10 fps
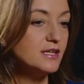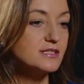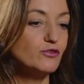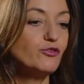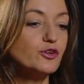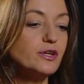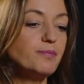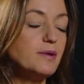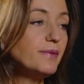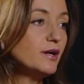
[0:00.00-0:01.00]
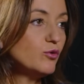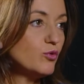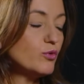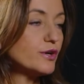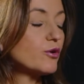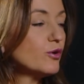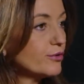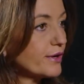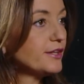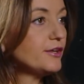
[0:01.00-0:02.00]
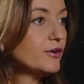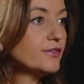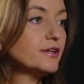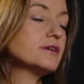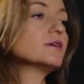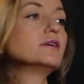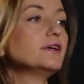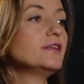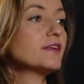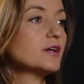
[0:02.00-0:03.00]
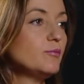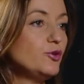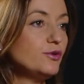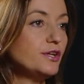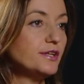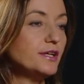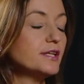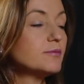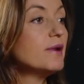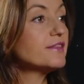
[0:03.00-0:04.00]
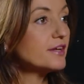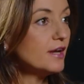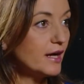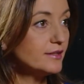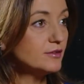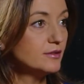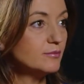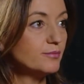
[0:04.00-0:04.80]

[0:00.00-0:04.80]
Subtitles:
So for the people who were already in the community, it meant a lot,